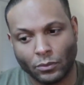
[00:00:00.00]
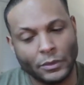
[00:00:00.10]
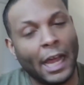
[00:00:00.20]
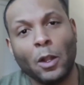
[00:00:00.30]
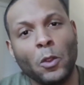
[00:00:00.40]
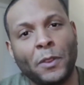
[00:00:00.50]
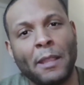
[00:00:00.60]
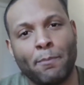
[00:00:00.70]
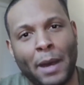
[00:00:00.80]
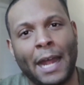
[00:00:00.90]
I don't
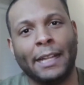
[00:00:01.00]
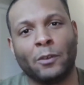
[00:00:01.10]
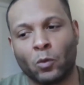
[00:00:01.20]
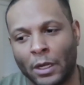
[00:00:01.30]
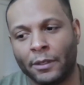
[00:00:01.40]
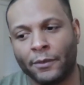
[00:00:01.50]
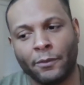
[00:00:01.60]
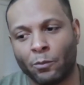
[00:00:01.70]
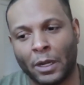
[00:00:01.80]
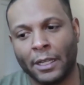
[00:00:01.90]
think Biden
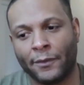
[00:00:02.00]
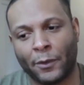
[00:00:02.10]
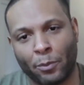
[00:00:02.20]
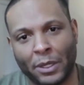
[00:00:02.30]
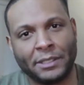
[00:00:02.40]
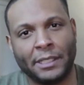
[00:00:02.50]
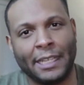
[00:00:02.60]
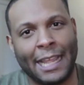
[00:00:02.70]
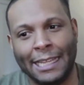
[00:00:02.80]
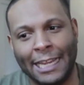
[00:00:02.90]
running for president
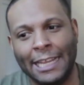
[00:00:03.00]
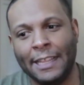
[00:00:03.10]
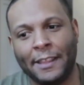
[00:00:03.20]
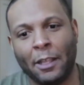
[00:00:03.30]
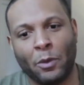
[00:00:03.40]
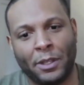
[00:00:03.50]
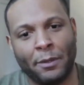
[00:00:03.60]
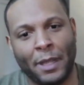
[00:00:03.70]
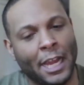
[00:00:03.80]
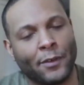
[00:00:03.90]
had anything with
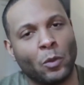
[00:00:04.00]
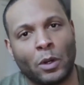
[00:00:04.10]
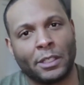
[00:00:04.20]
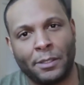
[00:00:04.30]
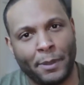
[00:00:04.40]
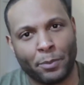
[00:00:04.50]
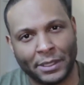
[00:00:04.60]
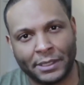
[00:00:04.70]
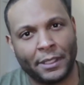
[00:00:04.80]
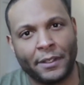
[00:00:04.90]
him ever wanting to be
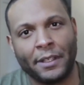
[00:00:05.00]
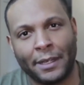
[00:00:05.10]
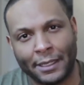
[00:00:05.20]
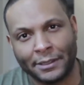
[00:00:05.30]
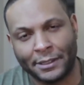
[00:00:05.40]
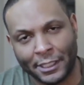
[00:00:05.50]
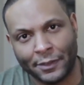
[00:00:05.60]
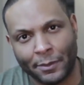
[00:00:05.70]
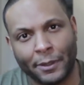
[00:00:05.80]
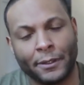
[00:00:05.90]
president of the United States of
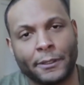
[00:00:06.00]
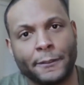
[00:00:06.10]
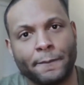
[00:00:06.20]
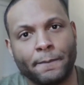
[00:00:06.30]
America.